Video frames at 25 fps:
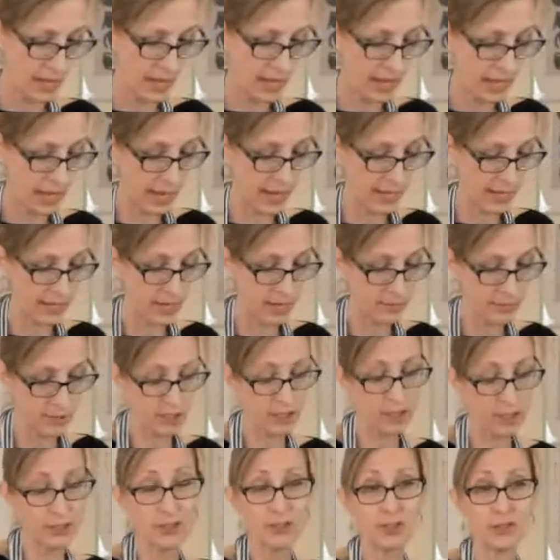And I'm just
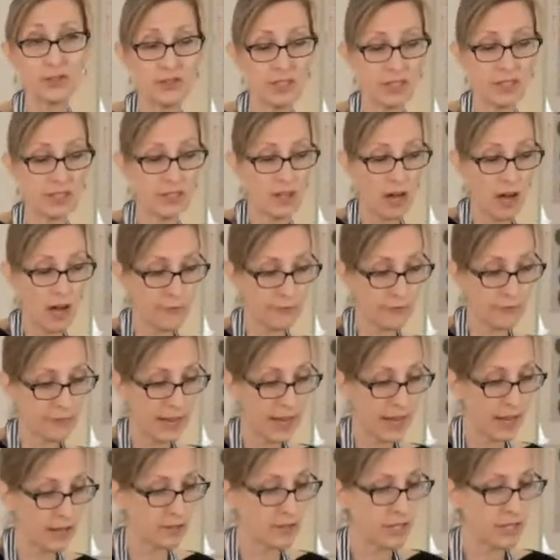going to turn this off
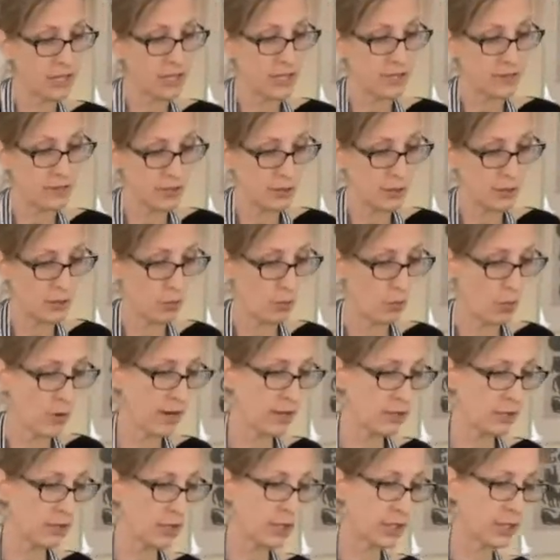now. These are well
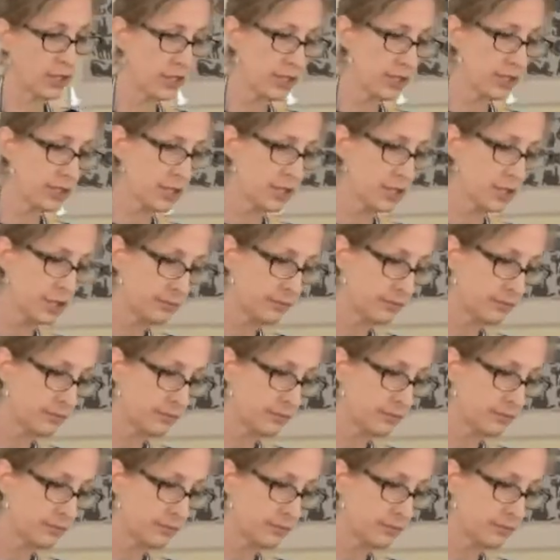cooked.